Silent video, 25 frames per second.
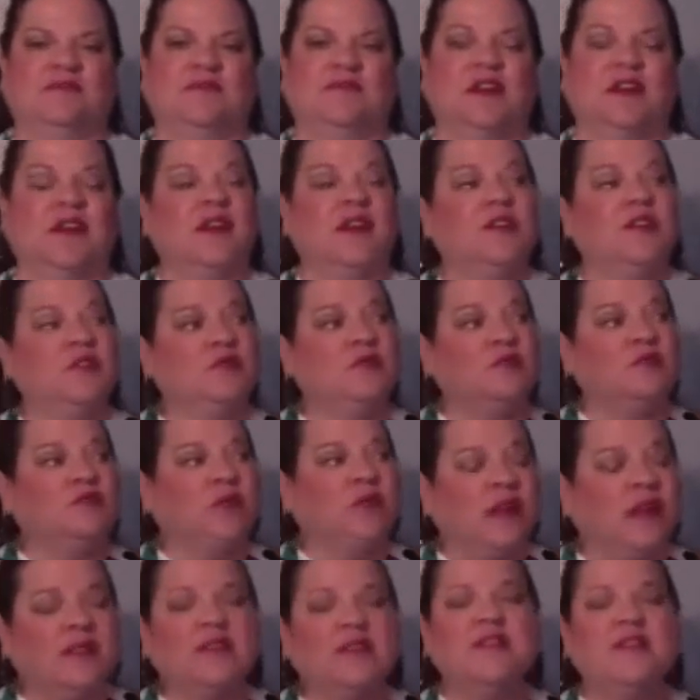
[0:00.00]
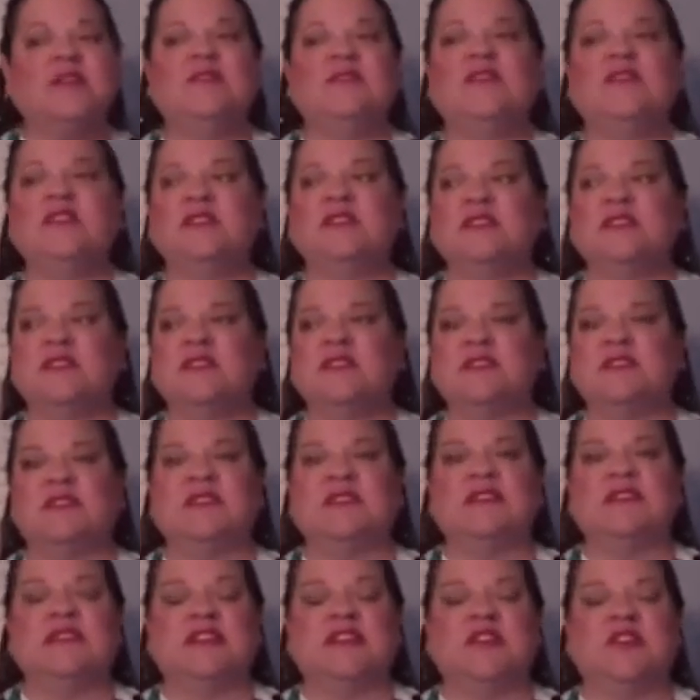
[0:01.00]
In the relative
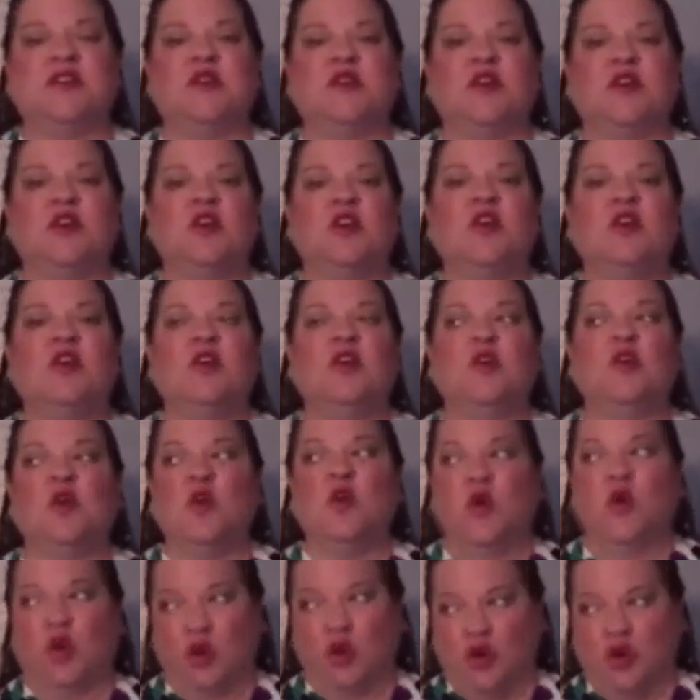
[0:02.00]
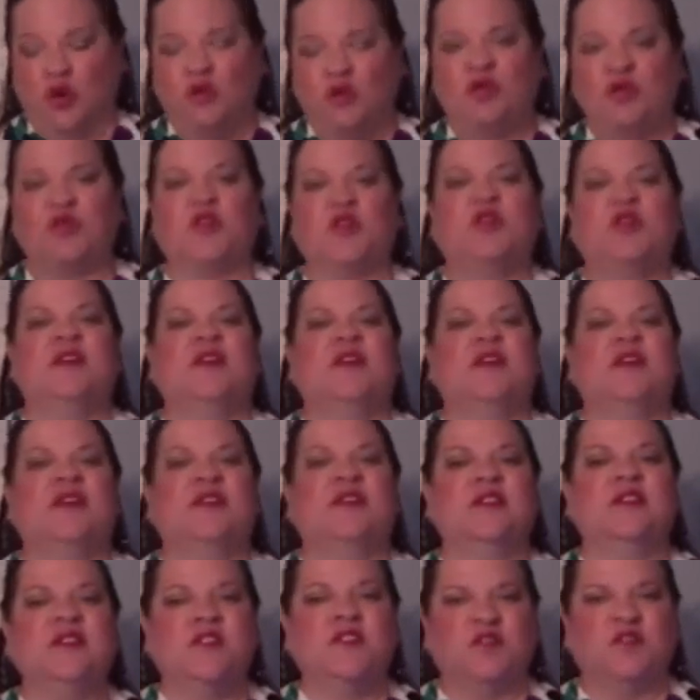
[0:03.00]
existence here on earth,
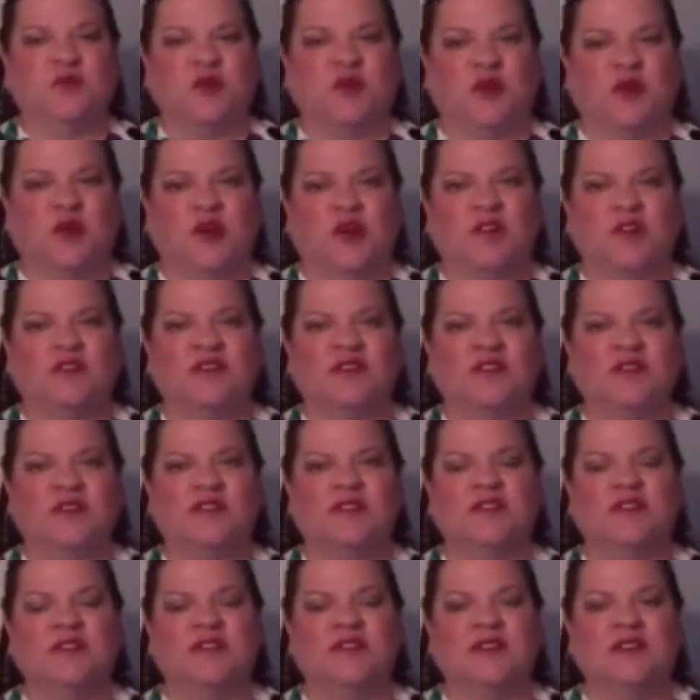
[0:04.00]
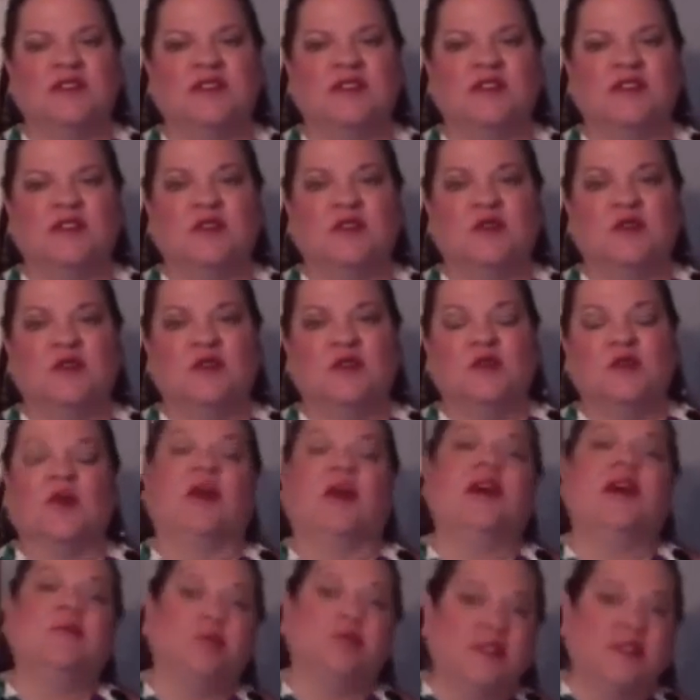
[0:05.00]
in this world, where
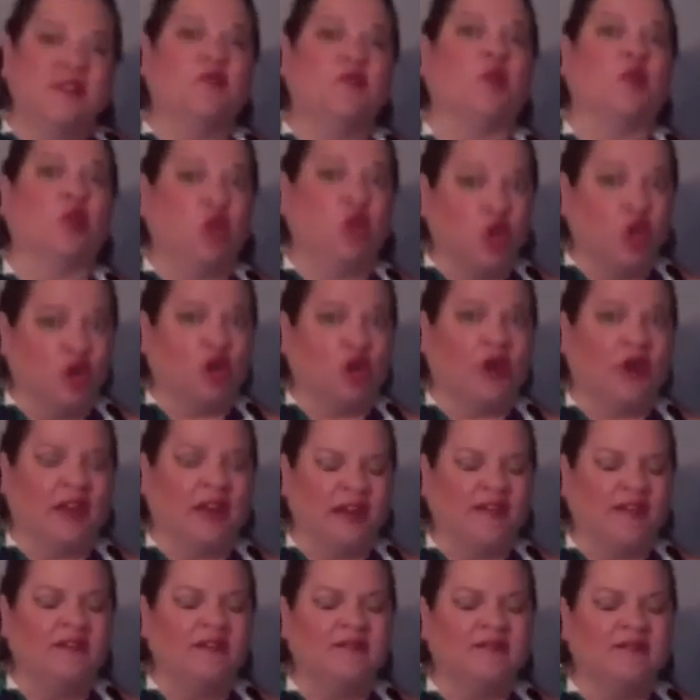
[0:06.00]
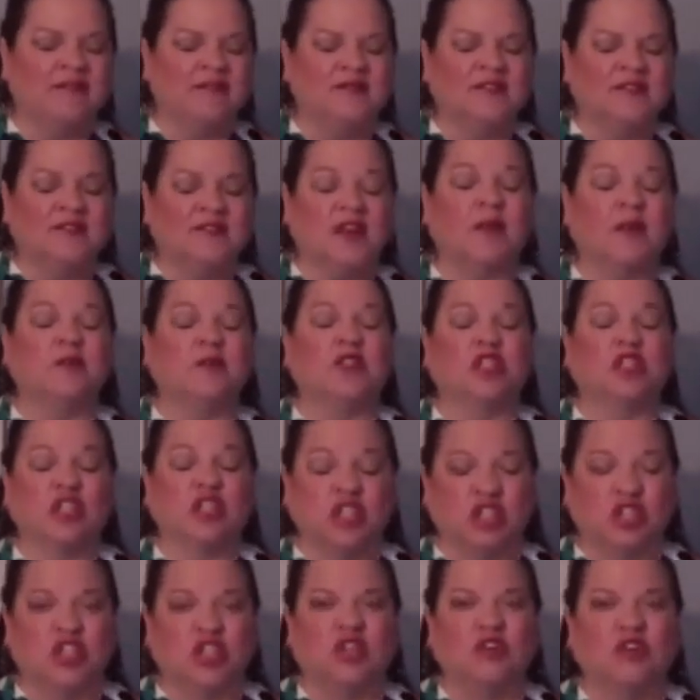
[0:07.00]
I believe we're learning, we've come to
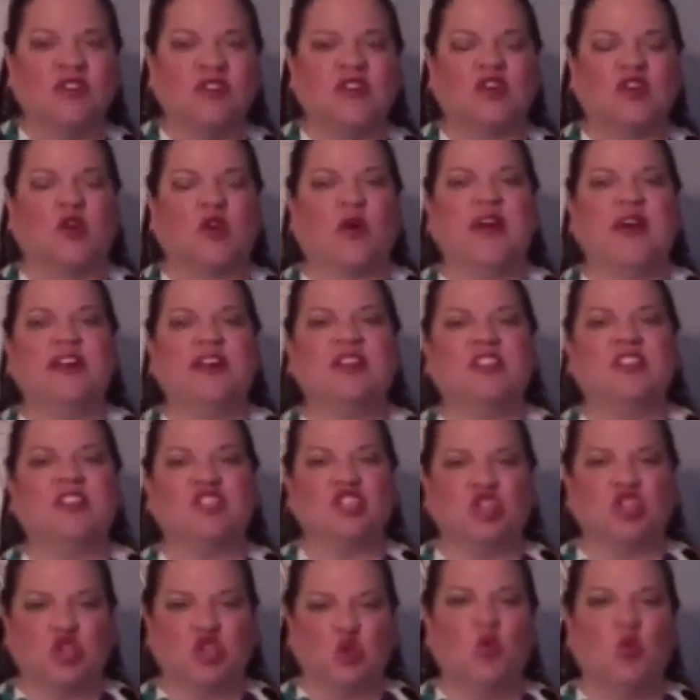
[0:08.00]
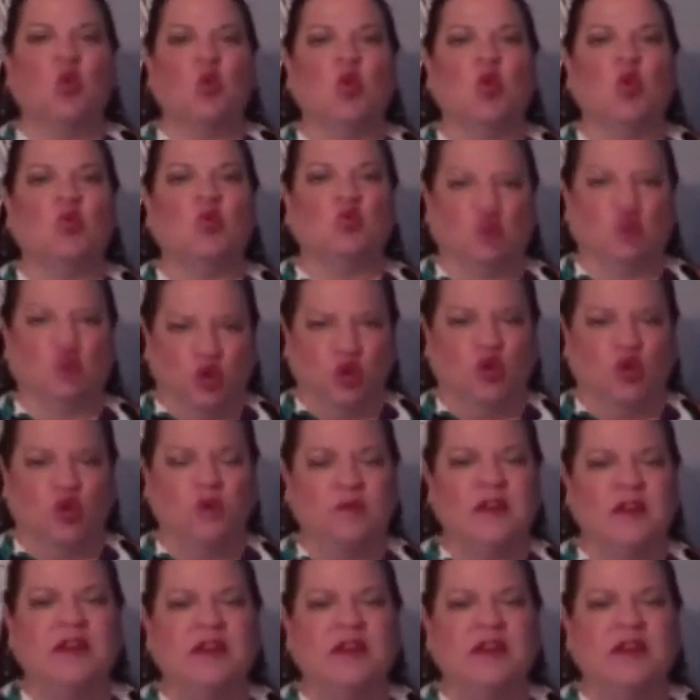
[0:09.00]
learn, the great schoolroom,